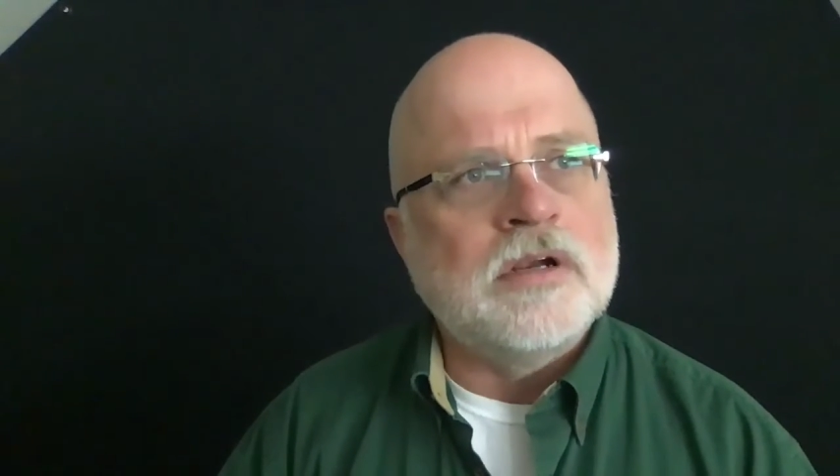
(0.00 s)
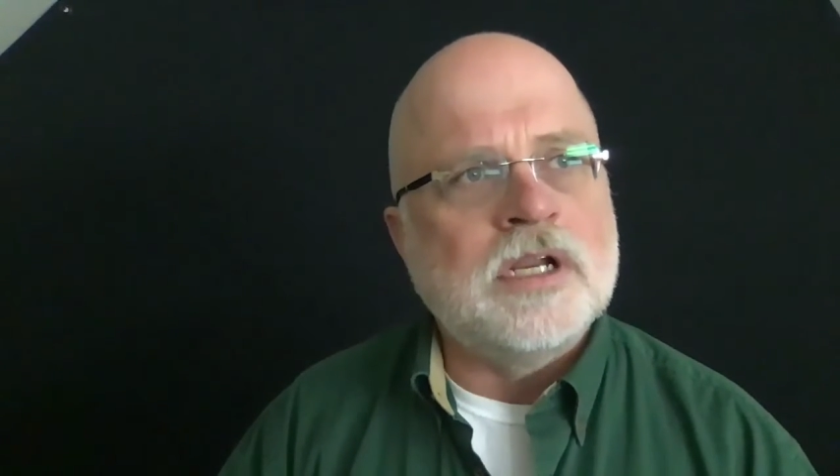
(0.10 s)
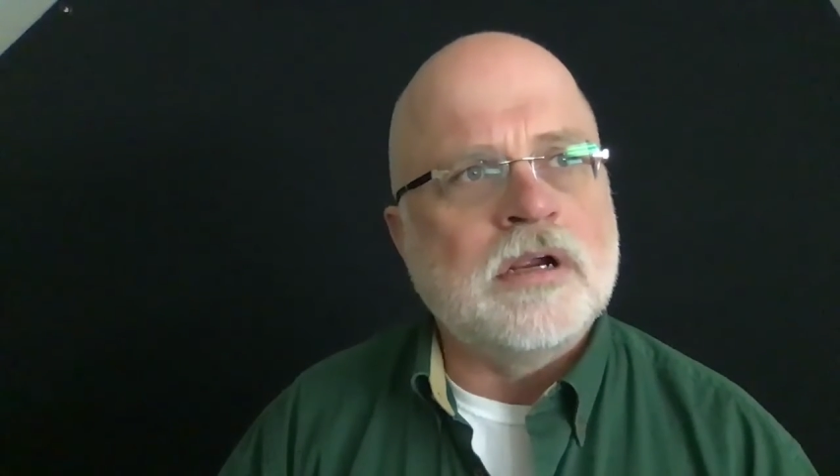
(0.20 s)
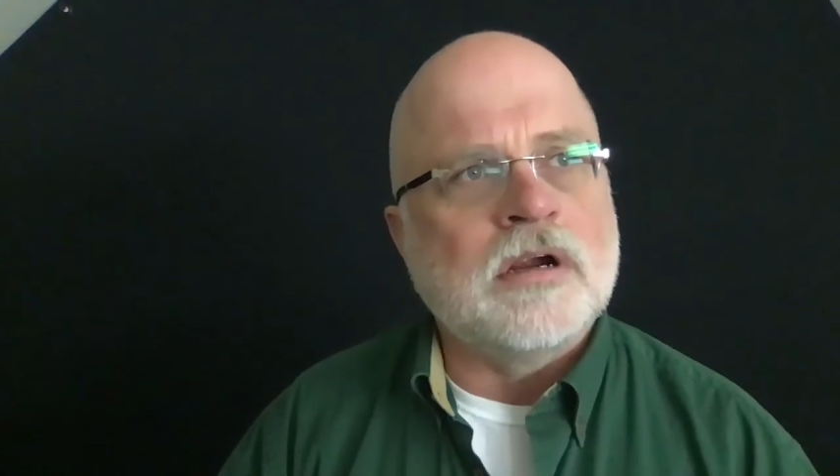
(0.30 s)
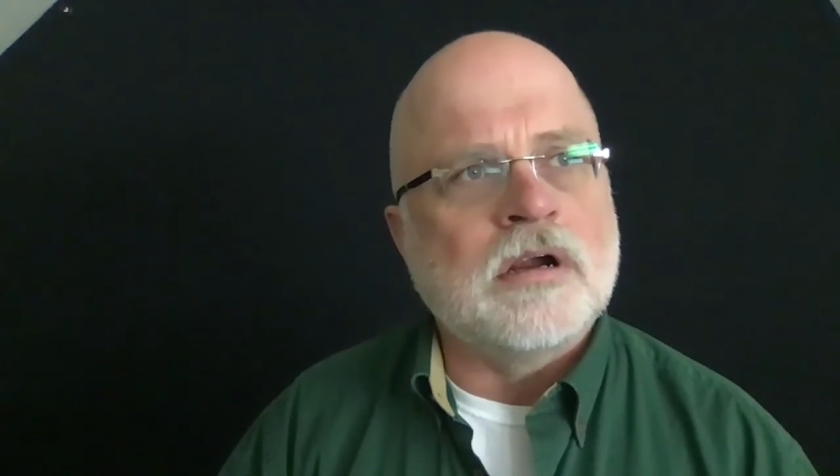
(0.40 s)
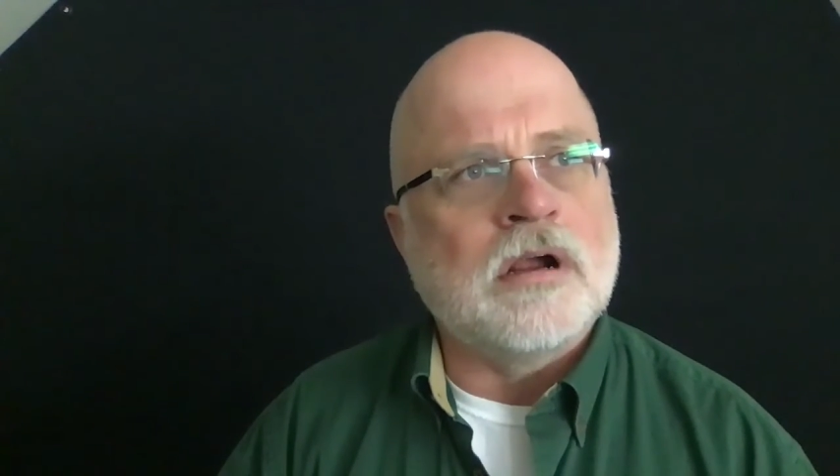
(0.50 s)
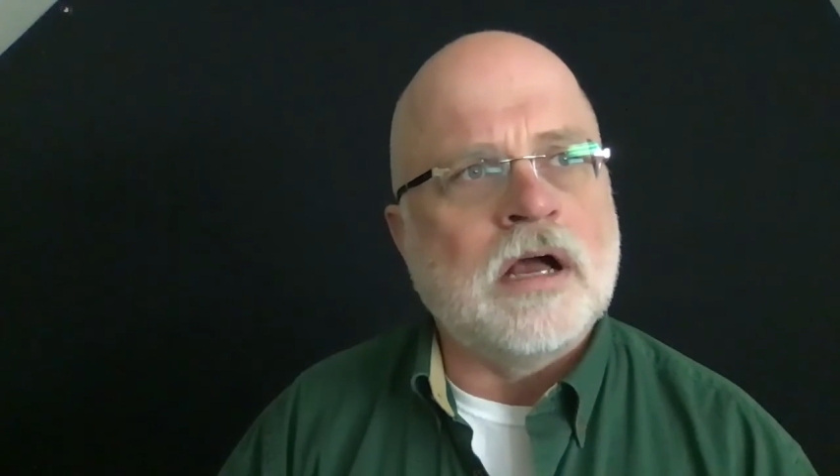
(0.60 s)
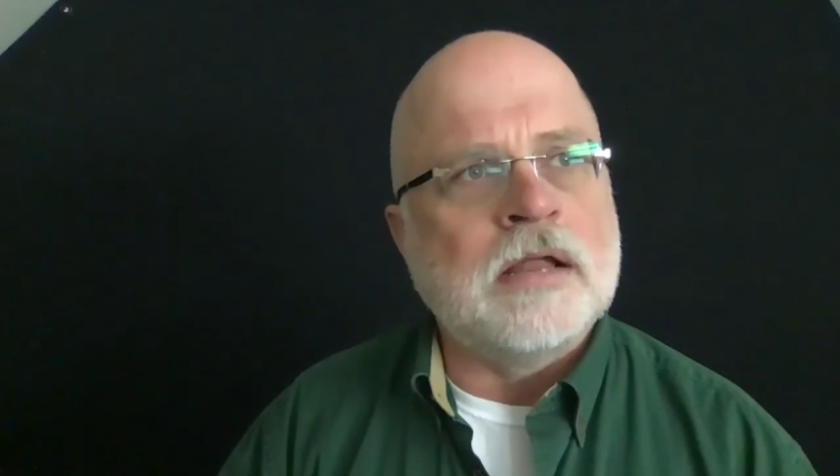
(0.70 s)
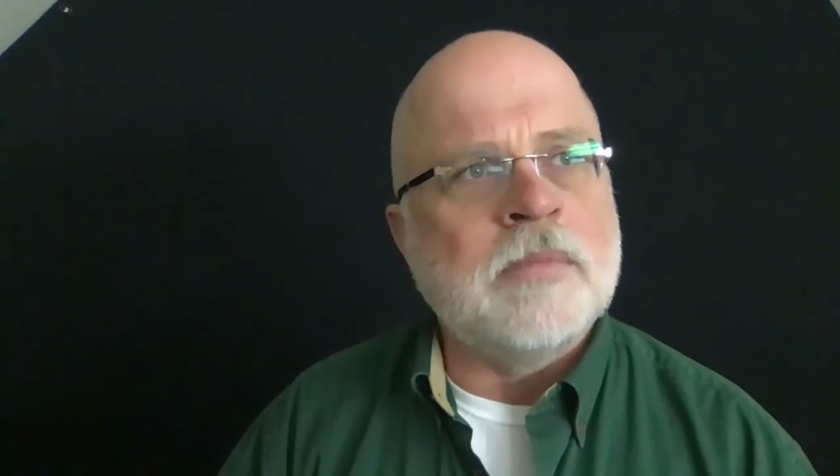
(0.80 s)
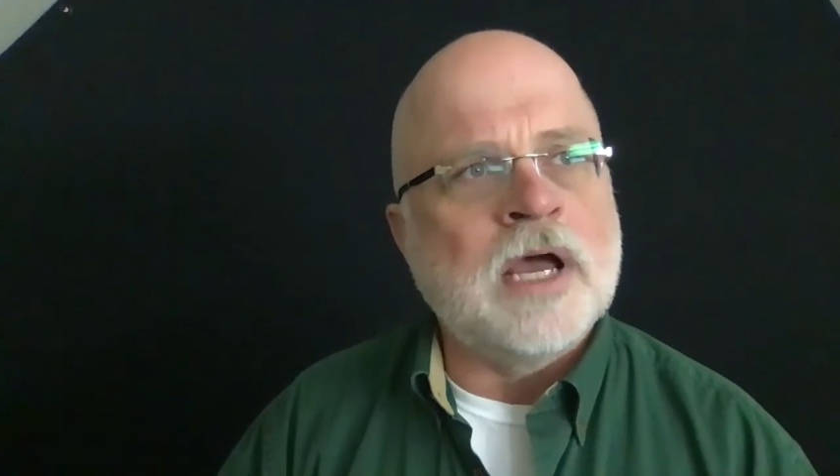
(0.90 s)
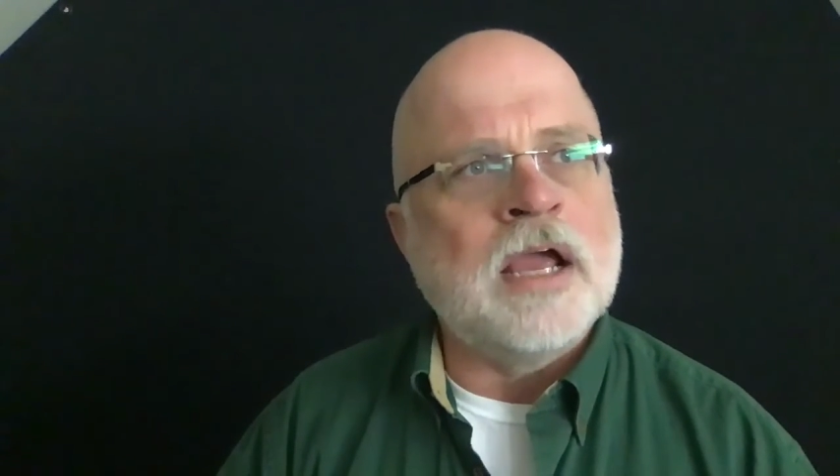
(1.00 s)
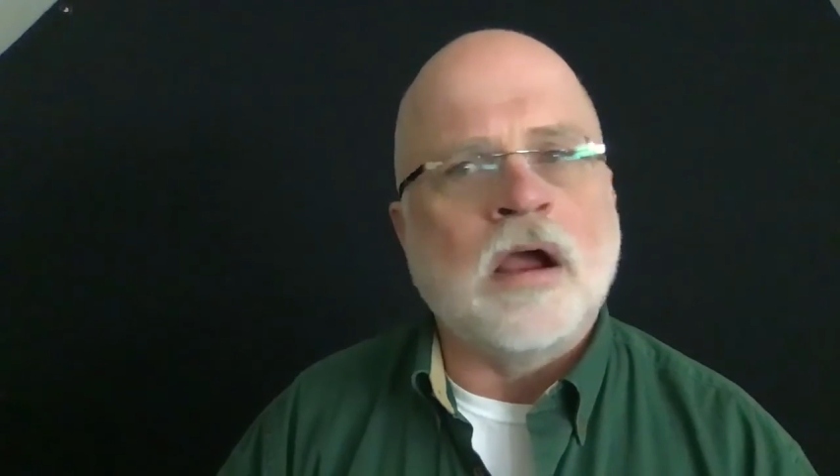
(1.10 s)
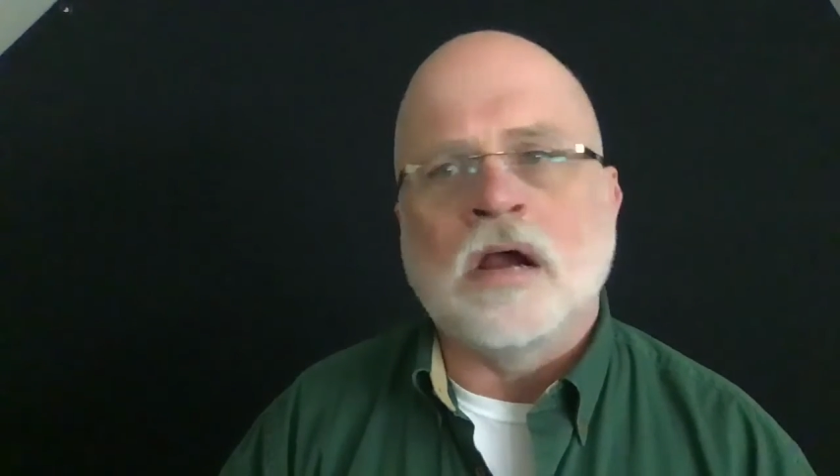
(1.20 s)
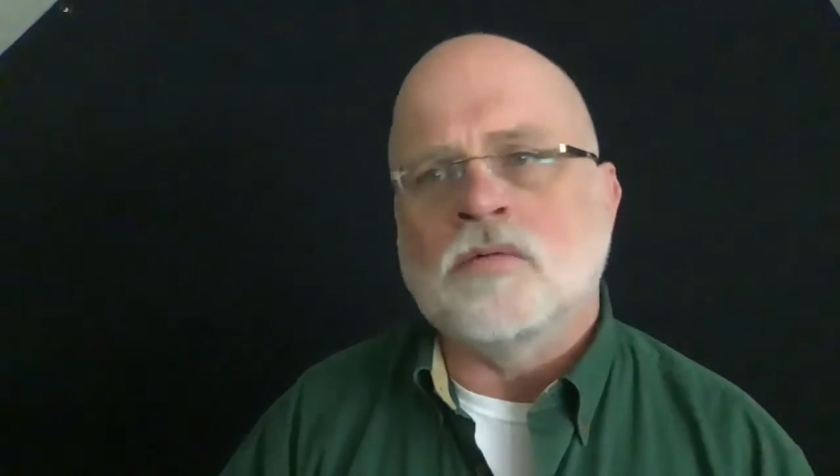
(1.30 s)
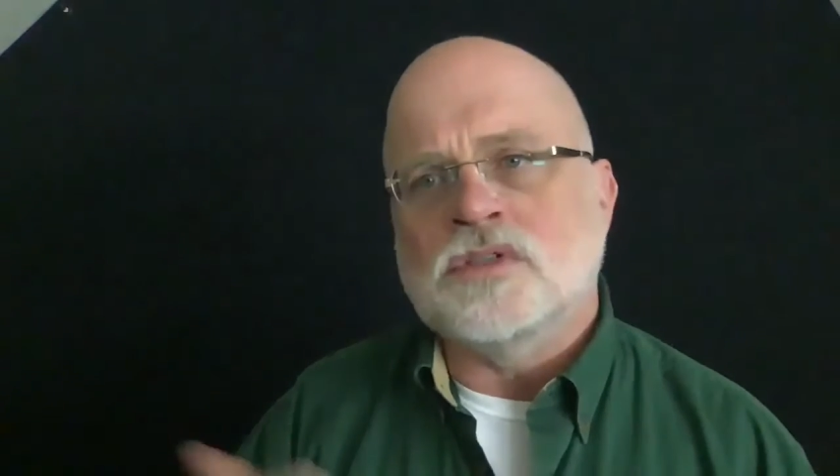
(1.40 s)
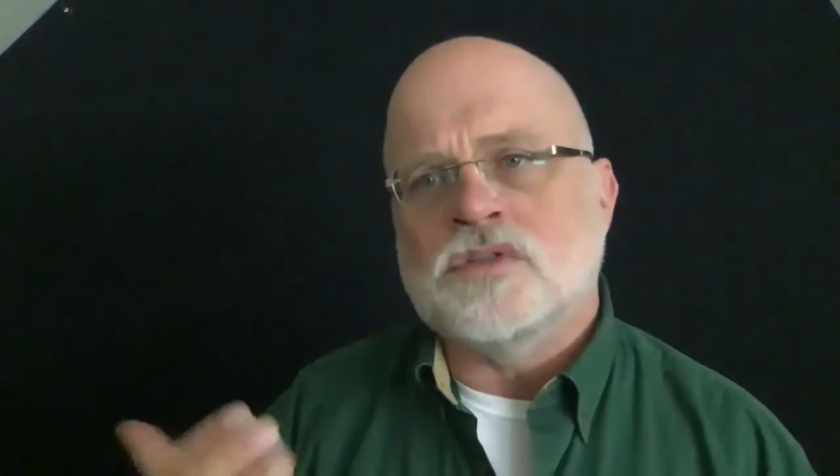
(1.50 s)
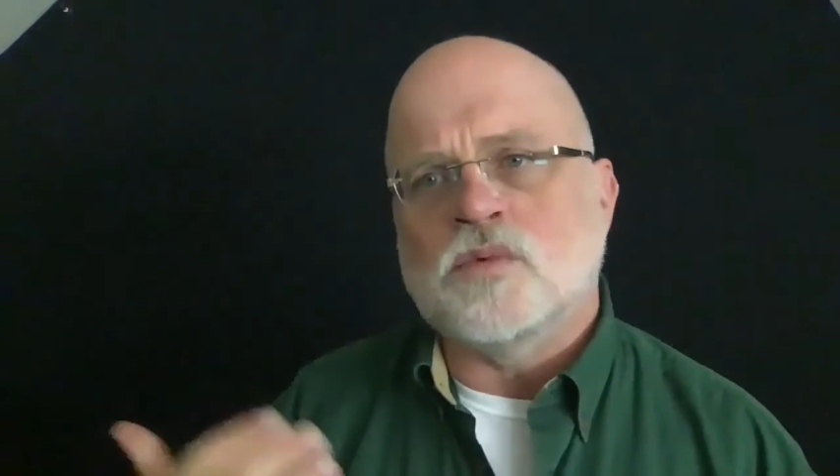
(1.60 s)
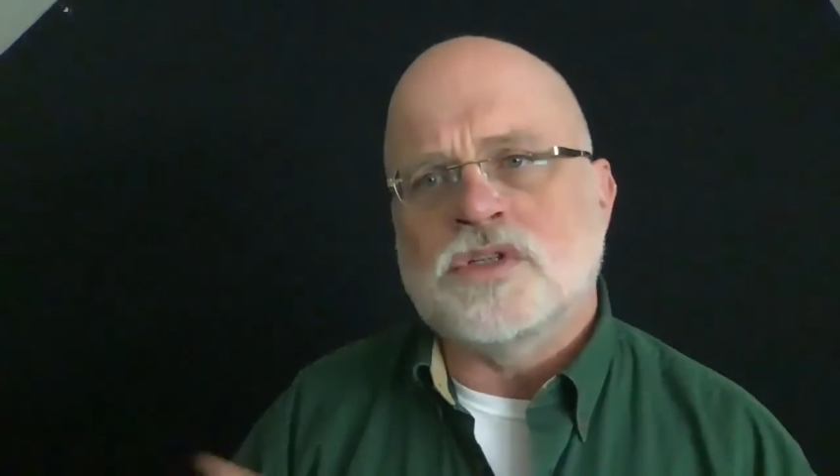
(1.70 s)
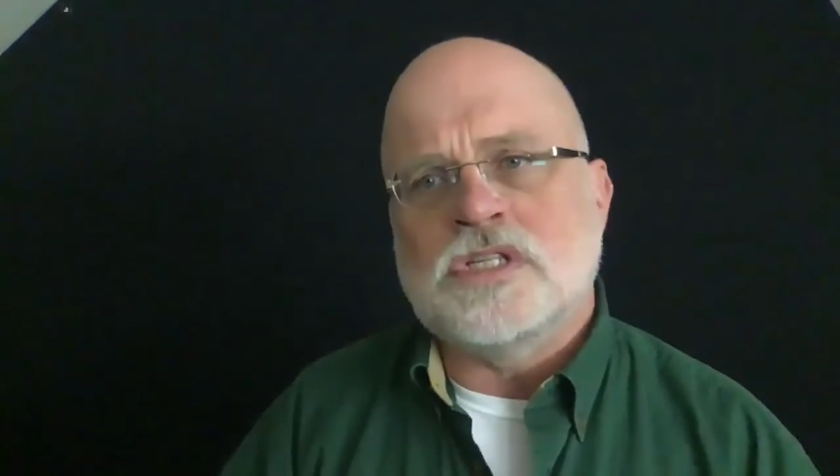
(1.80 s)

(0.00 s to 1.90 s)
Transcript: and dear on my heart was